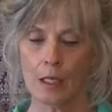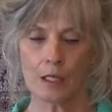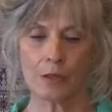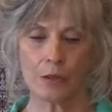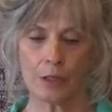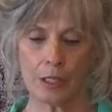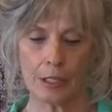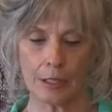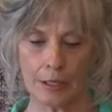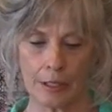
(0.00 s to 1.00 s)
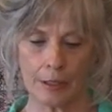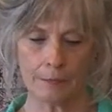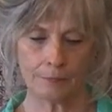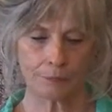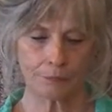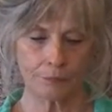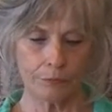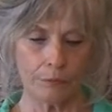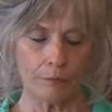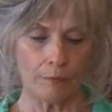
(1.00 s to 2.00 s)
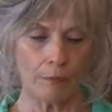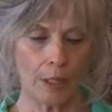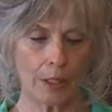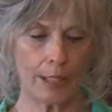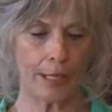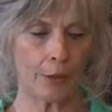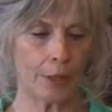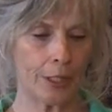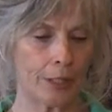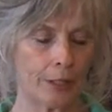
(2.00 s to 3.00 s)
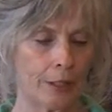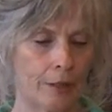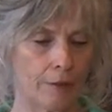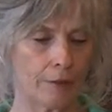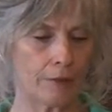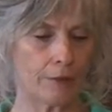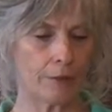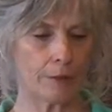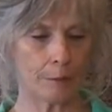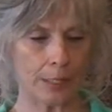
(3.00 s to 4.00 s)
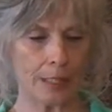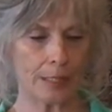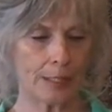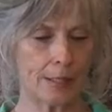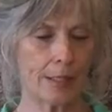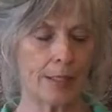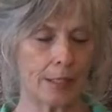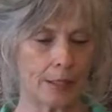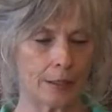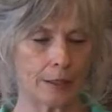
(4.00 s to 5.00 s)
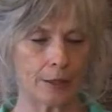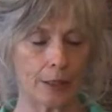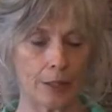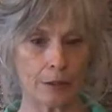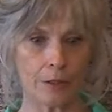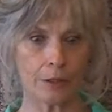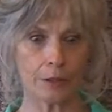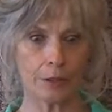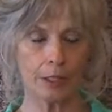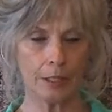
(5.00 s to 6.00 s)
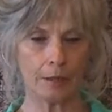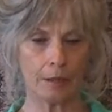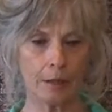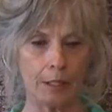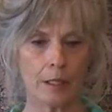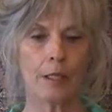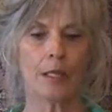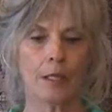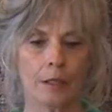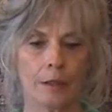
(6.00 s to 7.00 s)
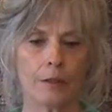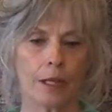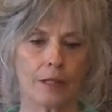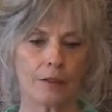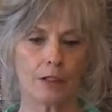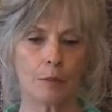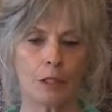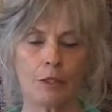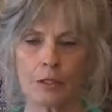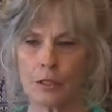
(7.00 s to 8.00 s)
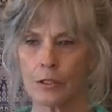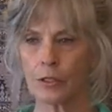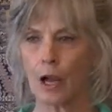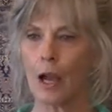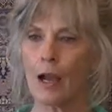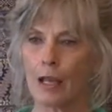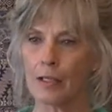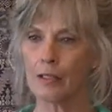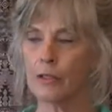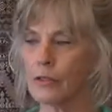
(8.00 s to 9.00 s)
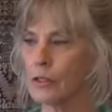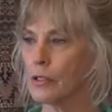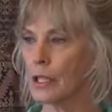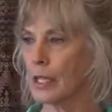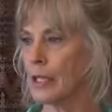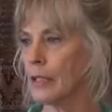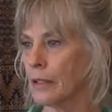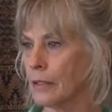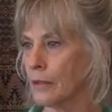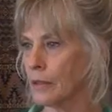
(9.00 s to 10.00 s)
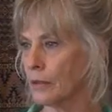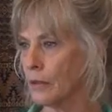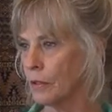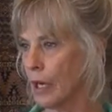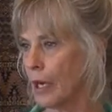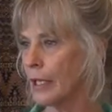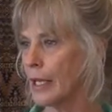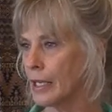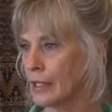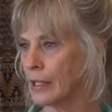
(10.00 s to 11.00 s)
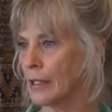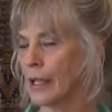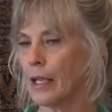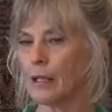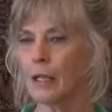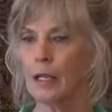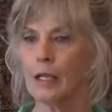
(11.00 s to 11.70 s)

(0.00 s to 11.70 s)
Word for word: So the, the, the area of being seen, and, you know, like just looking, and like, like if someone looks in your eyes and you just stand and just do the eye gazing thing,